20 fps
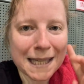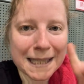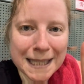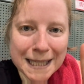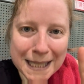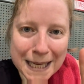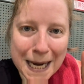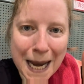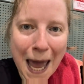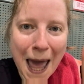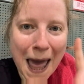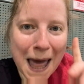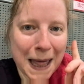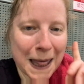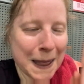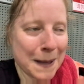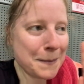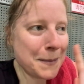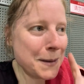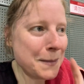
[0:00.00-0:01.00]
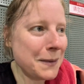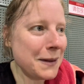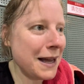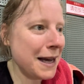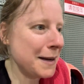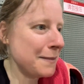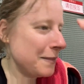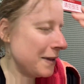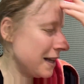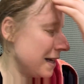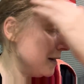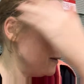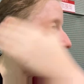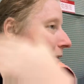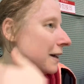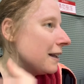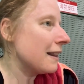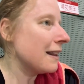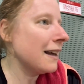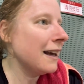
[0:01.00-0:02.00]
today, the people I'm playing
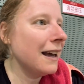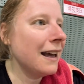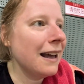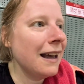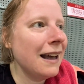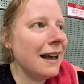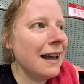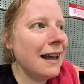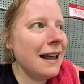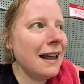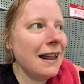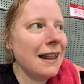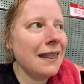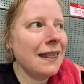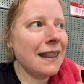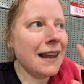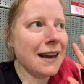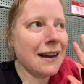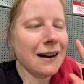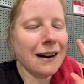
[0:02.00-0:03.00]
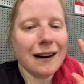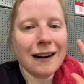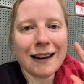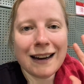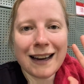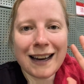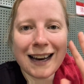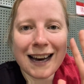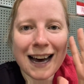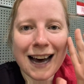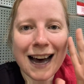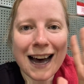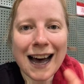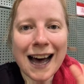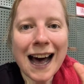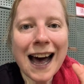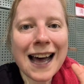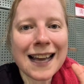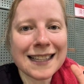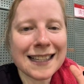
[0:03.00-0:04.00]
with, they are
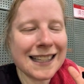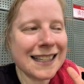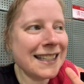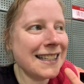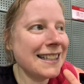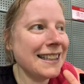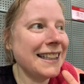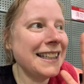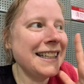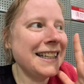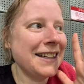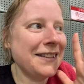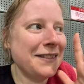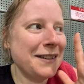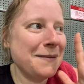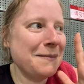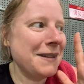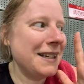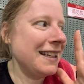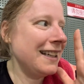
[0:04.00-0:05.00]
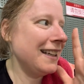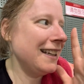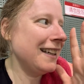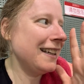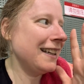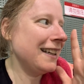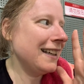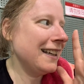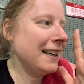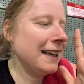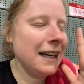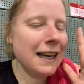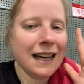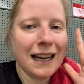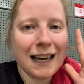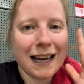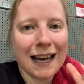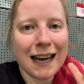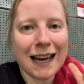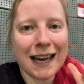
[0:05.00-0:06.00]
constantly giving me
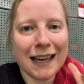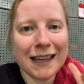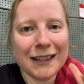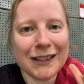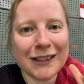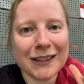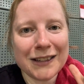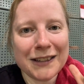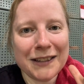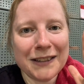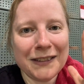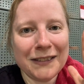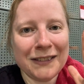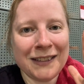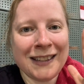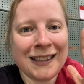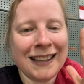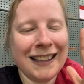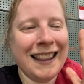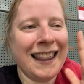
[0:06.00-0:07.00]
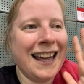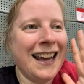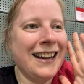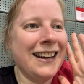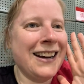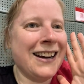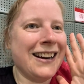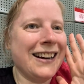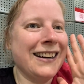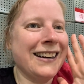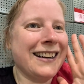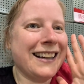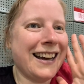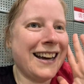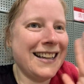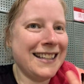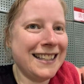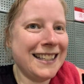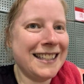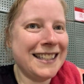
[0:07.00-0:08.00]
high serves. They are
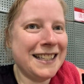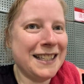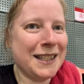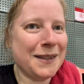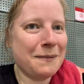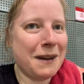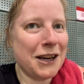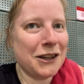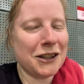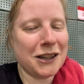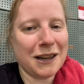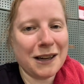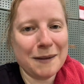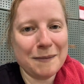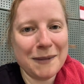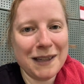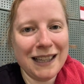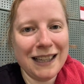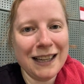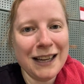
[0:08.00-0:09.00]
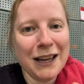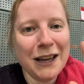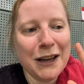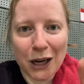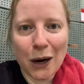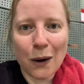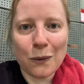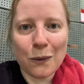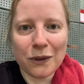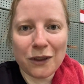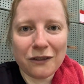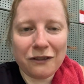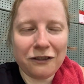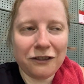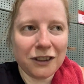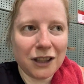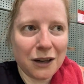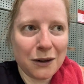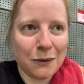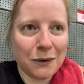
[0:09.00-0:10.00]
constantly smashing on me. Go with the
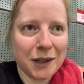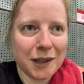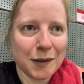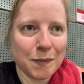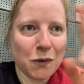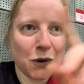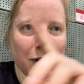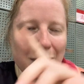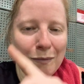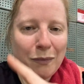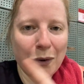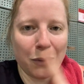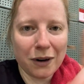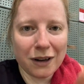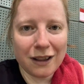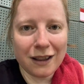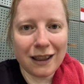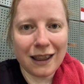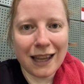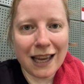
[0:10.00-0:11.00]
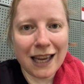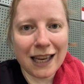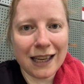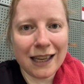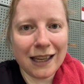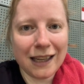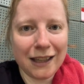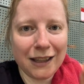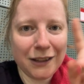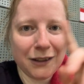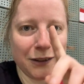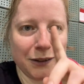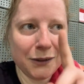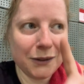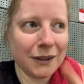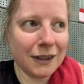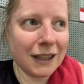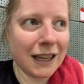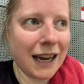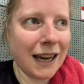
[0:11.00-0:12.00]
flow is more important than, you know,
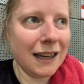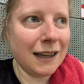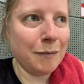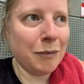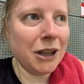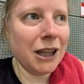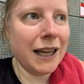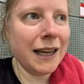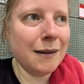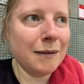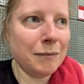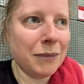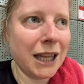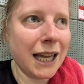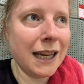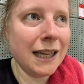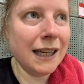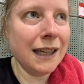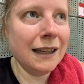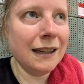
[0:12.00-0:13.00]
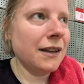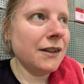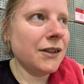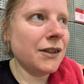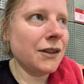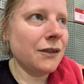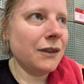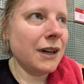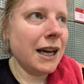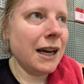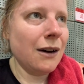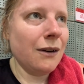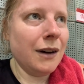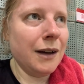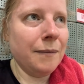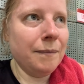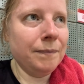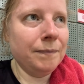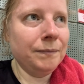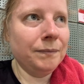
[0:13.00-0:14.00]
kind of polite playing. So now
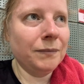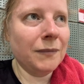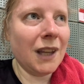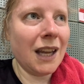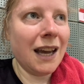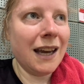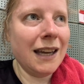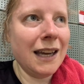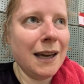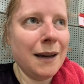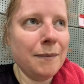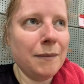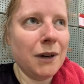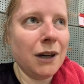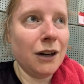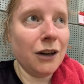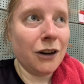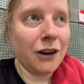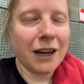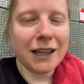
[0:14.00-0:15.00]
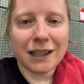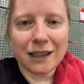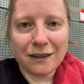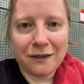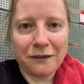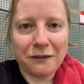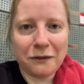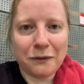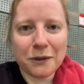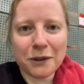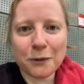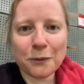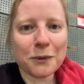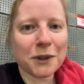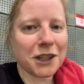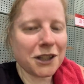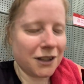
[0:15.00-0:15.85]
I am aggressive, which